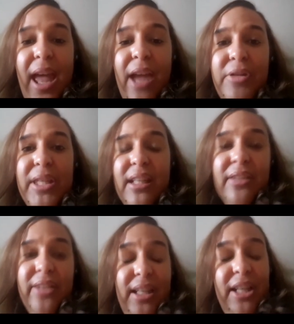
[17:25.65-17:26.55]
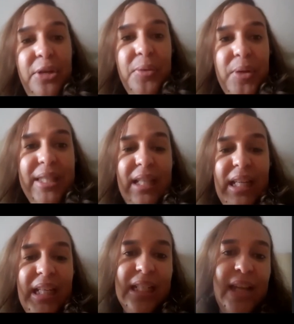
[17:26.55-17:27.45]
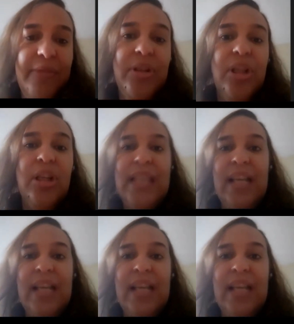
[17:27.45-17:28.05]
every single thing that you were saying and never looked